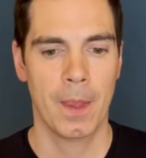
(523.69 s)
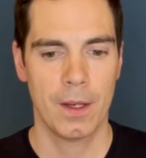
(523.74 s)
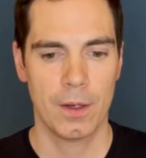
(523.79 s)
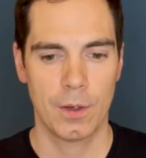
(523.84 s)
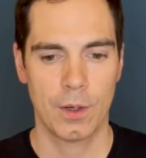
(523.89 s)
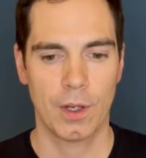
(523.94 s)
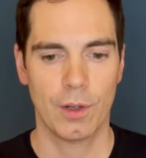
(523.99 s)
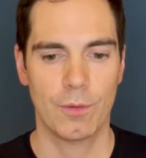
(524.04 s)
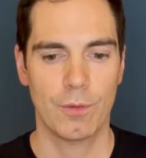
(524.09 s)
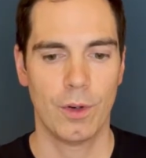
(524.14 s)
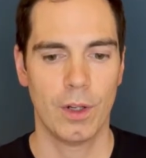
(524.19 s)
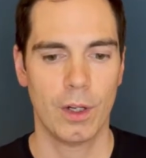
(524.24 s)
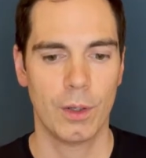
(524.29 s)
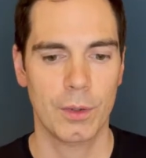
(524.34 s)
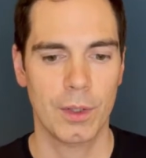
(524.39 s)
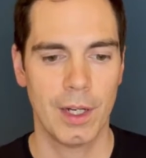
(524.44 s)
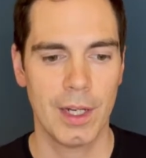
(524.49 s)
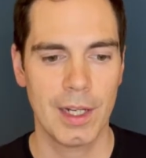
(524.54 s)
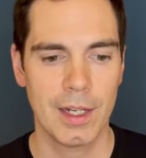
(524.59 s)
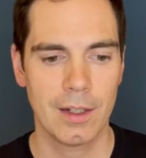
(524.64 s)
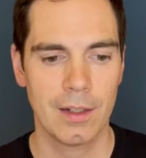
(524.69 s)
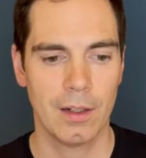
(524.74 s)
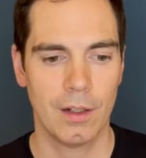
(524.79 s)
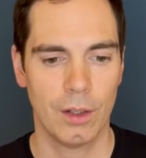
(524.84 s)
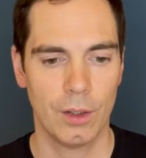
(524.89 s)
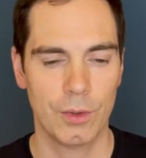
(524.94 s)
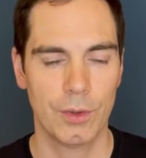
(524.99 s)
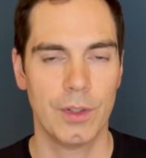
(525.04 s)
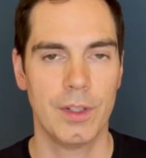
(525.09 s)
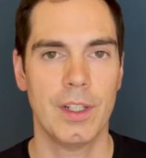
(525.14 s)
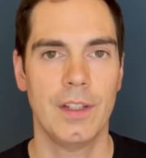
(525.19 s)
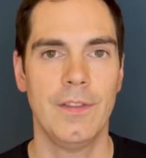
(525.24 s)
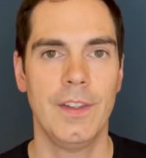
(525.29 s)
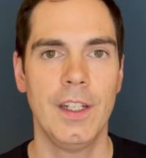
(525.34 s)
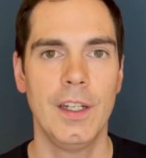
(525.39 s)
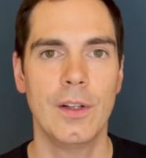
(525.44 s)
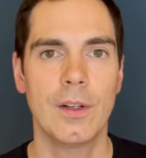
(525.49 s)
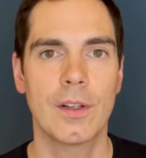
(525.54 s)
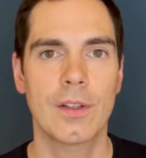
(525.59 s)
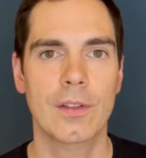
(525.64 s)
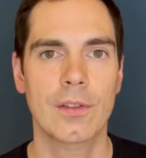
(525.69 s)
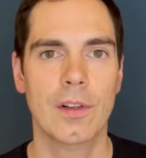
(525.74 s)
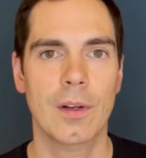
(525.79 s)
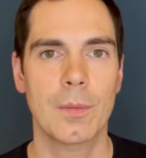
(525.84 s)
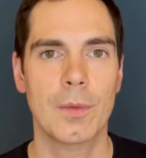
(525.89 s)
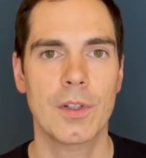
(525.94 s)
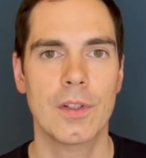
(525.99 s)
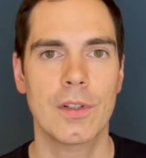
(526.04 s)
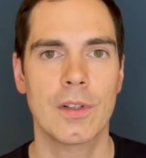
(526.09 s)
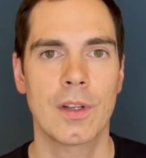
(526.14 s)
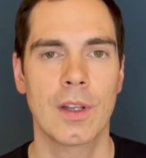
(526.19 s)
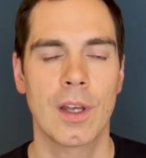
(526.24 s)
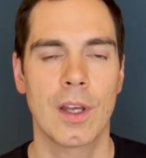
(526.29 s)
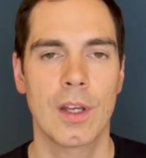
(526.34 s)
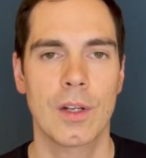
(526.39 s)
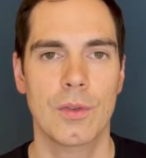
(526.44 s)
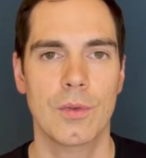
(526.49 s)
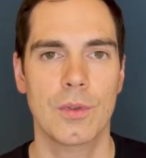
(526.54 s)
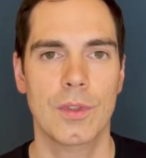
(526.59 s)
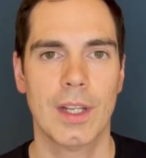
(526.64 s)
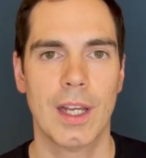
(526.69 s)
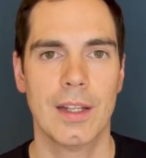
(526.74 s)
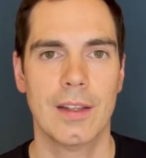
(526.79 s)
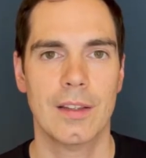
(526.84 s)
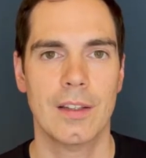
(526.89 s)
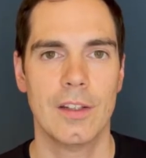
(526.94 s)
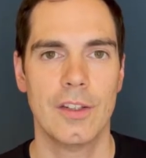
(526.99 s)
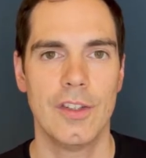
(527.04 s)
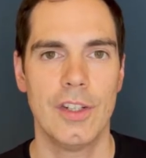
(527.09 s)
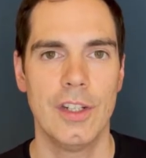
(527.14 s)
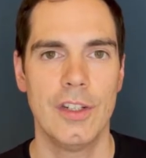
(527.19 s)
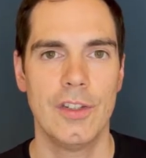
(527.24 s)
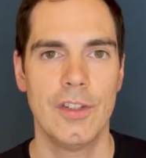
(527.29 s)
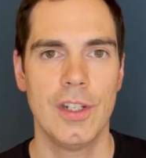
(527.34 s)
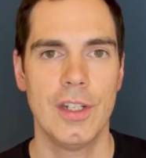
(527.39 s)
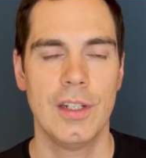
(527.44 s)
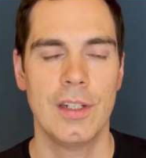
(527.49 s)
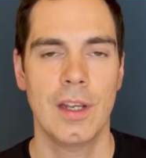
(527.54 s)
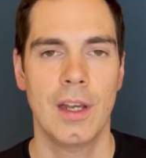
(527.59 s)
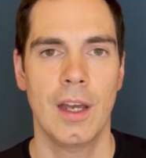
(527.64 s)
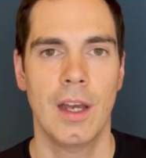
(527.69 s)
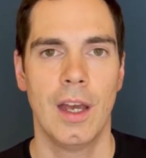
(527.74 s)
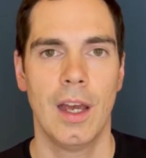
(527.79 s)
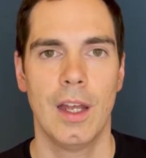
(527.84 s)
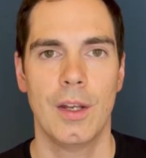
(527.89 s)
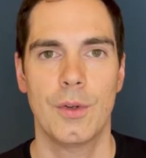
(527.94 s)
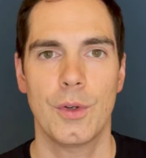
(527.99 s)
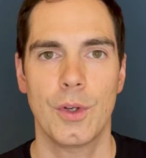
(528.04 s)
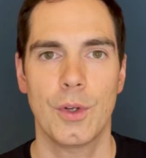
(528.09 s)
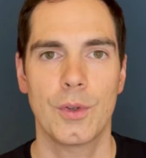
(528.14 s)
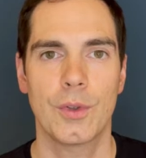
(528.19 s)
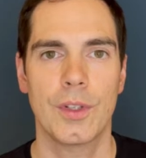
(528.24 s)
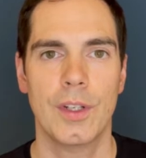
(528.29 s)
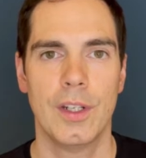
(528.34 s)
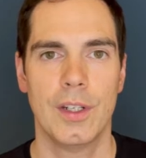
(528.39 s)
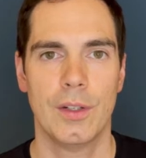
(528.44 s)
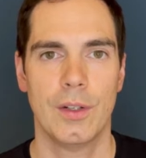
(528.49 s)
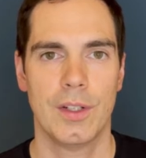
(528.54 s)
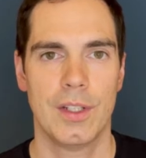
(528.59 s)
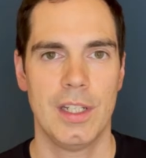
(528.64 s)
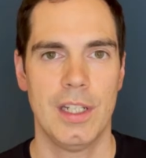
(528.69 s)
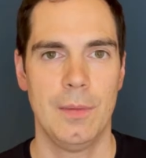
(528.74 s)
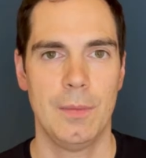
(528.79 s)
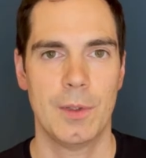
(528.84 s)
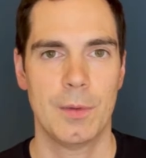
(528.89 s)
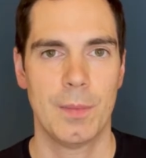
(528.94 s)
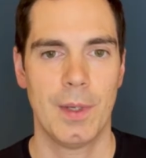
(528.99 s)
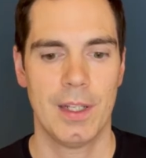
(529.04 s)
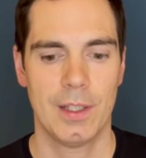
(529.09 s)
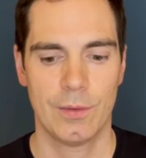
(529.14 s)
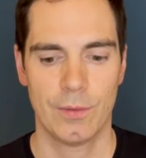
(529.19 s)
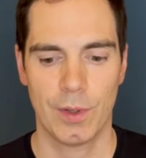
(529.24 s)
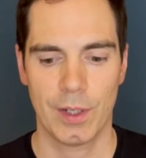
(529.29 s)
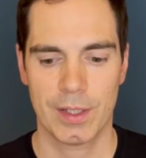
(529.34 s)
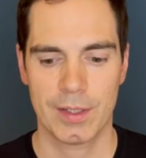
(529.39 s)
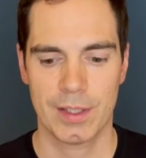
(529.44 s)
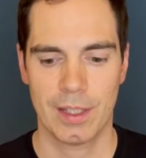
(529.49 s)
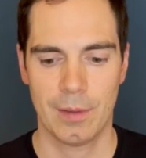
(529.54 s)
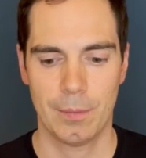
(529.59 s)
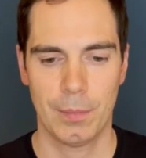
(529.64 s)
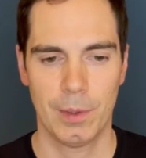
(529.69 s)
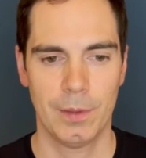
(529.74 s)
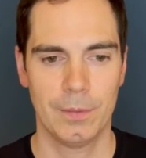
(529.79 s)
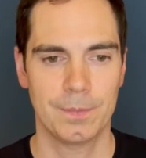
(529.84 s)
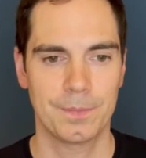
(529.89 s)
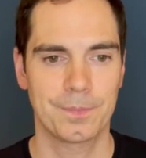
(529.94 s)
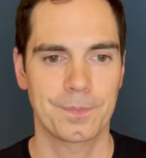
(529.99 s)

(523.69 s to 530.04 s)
You can follow the link also in the video description to get the cheat sheet and to use it in your team space, for example.